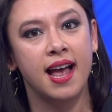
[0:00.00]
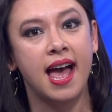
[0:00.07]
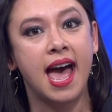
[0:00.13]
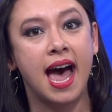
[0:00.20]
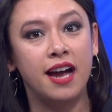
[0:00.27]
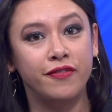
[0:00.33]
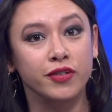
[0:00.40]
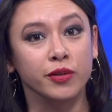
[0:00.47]

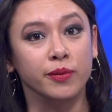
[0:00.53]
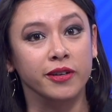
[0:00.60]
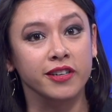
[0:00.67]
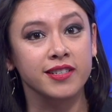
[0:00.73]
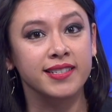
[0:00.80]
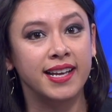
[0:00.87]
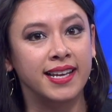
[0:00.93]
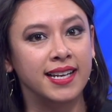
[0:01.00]

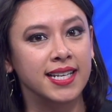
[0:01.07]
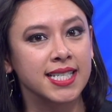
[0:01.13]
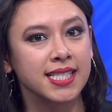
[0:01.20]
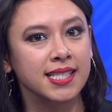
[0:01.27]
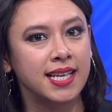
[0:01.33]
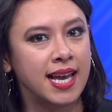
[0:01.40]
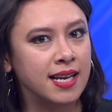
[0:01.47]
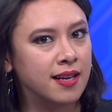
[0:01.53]
afterwards, and
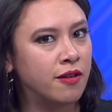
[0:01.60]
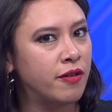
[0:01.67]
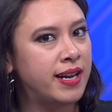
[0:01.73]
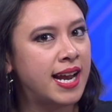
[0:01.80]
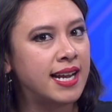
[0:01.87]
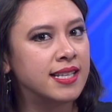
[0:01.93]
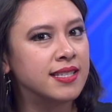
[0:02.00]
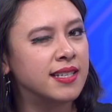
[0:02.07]
it's it
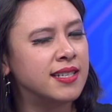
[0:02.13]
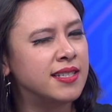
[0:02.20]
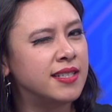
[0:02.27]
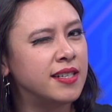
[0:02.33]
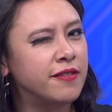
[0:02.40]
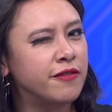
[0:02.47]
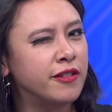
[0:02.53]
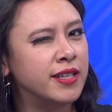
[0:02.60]
creates a
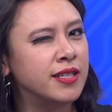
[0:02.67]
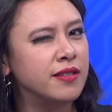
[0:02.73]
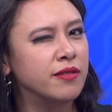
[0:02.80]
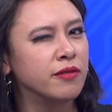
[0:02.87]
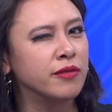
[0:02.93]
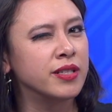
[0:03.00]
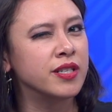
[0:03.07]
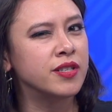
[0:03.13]
different
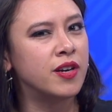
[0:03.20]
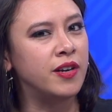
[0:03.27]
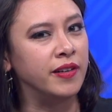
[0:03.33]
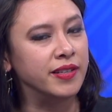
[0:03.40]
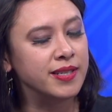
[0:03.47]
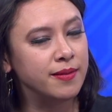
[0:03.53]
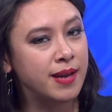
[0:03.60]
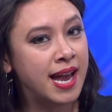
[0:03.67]

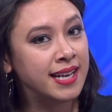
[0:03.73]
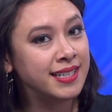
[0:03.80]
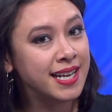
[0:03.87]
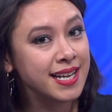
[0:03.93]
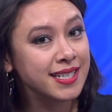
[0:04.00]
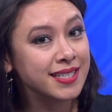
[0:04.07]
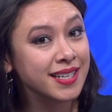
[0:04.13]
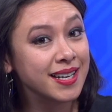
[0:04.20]
result. And
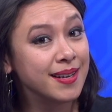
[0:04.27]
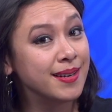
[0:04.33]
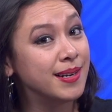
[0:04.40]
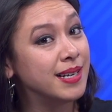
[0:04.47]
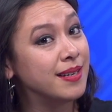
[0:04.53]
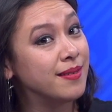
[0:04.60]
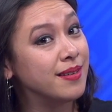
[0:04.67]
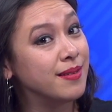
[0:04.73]
yet,
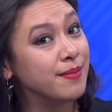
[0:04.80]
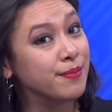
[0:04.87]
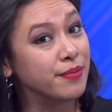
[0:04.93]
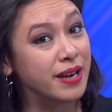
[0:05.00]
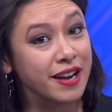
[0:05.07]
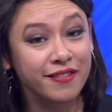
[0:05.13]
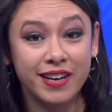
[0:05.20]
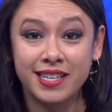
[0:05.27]

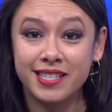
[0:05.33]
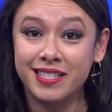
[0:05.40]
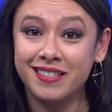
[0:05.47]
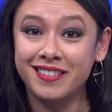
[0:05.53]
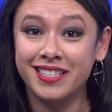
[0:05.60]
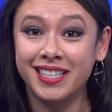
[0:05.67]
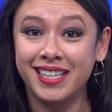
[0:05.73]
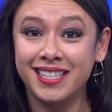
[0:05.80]
brown rice
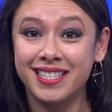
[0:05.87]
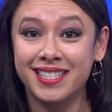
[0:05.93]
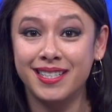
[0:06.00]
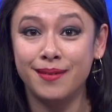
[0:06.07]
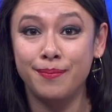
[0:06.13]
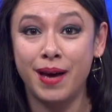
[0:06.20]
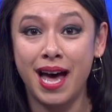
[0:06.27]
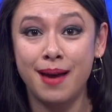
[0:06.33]
sushi is
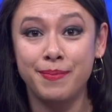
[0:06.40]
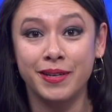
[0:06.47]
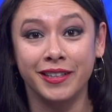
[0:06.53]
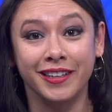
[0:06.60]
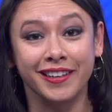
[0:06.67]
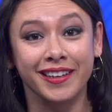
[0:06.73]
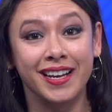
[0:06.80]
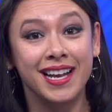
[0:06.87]
still
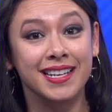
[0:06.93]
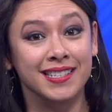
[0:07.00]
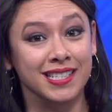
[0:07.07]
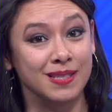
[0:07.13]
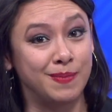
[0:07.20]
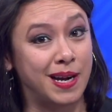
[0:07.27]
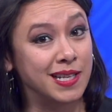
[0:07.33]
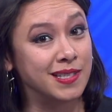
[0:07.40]
popular,
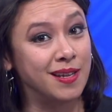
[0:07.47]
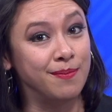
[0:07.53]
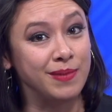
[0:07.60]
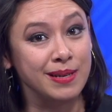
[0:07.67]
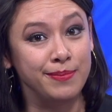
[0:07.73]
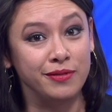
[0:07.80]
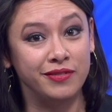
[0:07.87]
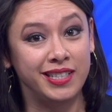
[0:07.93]
despite some
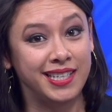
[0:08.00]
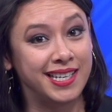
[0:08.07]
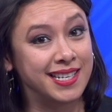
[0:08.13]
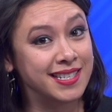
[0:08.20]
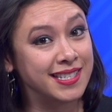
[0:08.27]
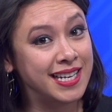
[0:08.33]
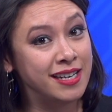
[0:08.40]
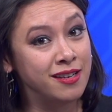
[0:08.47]
people thinking
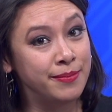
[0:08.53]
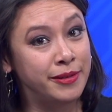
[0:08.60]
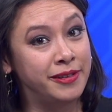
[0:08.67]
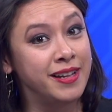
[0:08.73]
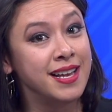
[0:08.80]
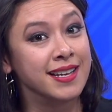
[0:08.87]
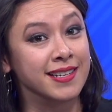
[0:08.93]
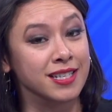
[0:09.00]
it's
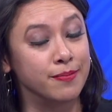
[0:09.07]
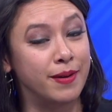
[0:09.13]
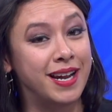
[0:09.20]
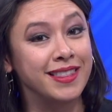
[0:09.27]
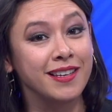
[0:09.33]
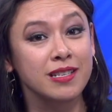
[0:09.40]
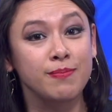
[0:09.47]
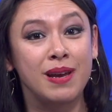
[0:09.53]
terrible,
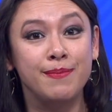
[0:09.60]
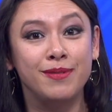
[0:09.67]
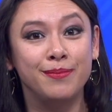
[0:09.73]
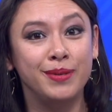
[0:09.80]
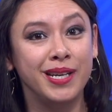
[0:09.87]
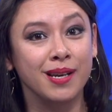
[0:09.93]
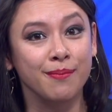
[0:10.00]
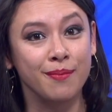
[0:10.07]
despite those people
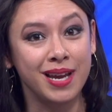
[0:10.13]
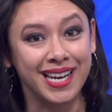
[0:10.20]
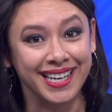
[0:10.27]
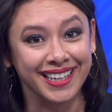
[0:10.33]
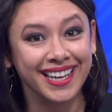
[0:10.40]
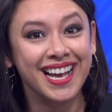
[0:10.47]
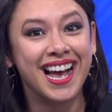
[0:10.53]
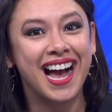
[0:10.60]
being me.
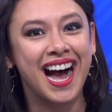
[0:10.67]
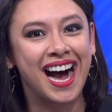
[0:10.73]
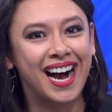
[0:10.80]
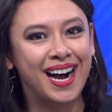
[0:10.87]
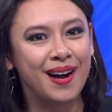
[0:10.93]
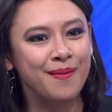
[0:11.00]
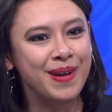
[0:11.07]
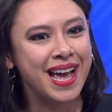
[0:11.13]

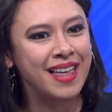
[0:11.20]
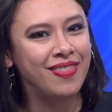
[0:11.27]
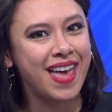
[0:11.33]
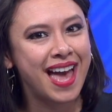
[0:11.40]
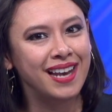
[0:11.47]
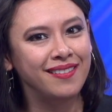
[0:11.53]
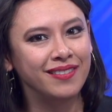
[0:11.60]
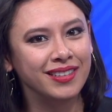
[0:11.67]
Um, and
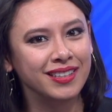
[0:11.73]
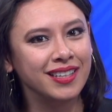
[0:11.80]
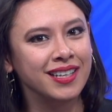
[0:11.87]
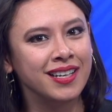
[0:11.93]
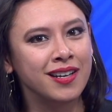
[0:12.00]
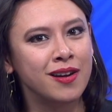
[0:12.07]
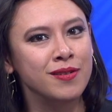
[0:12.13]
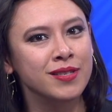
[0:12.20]
that
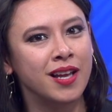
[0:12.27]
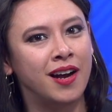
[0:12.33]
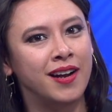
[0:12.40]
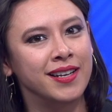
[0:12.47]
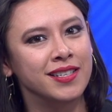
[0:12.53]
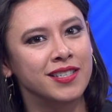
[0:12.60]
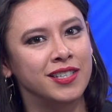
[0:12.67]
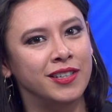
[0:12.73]
goes
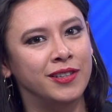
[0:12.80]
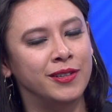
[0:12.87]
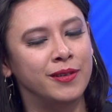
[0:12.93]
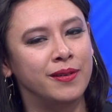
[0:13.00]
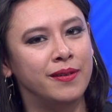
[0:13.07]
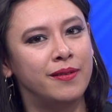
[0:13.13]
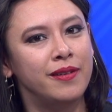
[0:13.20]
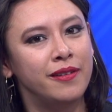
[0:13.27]
on
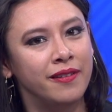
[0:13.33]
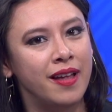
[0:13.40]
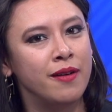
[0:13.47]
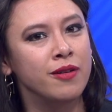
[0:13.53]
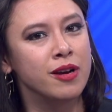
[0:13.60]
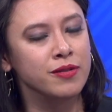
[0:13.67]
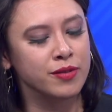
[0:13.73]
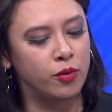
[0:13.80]
to, well,
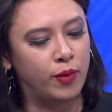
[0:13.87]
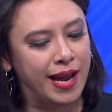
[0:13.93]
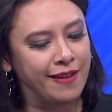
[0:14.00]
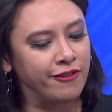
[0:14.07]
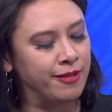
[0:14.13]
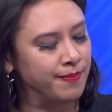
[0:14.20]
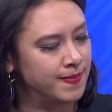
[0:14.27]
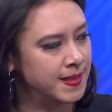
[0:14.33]
goes away
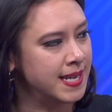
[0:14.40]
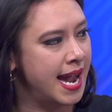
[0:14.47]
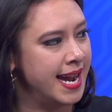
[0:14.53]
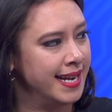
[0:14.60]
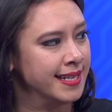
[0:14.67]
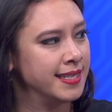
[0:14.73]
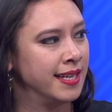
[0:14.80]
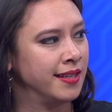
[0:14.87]
from
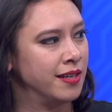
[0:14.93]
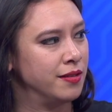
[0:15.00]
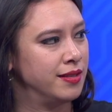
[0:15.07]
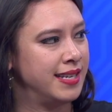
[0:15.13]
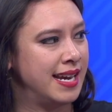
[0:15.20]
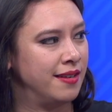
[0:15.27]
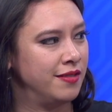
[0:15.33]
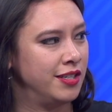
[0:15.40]
science and goes
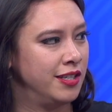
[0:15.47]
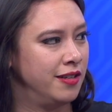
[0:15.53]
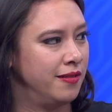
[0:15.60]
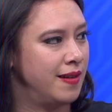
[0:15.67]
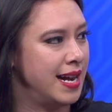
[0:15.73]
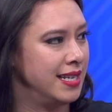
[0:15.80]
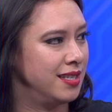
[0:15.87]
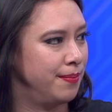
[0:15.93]
down to,
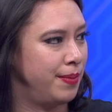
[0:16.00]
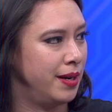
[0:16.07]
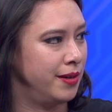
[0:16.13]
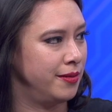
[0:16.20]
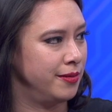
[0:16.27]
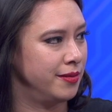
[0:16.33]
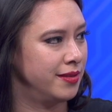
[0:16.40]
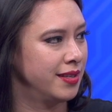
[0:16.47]
I
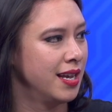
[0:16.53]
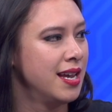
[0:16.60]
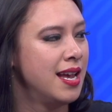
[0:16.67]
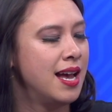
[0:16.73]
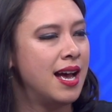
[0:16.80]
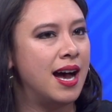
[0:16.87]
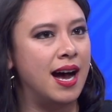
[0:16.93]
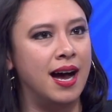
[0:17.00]
suppose,
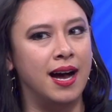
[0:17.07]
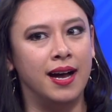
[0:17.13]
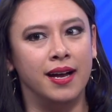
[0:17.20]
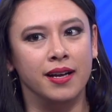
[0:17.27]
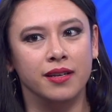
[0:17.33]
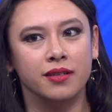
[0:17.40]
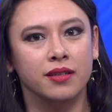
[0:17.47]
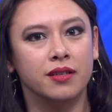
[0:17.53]
personal
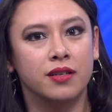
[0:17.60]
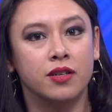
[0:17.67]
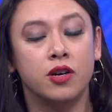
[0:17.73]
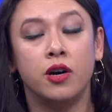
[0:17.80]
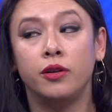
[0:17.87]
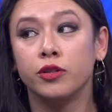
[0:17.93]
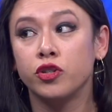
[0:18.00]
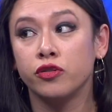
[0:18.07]
uh, tastes,
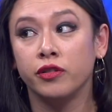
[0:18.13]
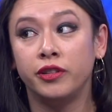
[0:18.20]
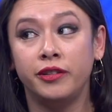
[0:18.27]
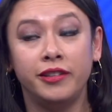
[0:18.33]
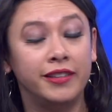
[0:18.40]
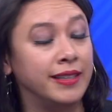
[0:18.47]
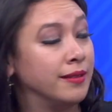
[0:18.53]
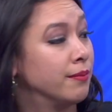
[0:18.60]

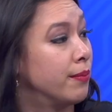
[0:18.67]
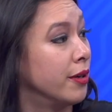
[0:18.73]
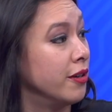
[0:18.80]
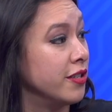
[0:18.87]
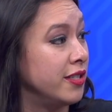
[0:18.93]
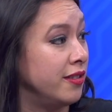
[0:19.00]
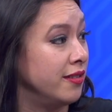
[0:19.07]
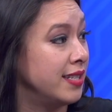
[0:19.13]
cultural and... and
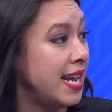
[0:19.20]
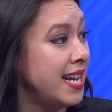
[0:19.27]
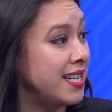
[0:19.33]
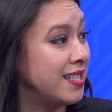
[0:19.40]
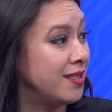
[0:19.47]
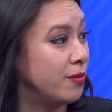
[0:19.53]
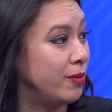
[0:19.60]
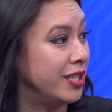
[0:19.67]
personal
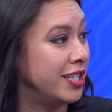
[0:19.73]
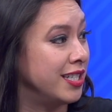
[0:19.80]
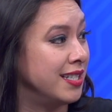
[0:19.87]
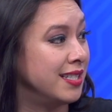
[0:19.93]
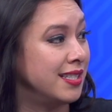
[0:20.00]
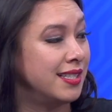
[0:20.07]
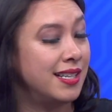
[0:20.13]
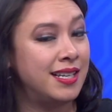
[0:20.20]
tastes, which
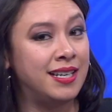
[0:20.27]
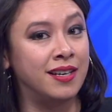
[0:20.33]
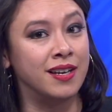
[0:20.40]
is you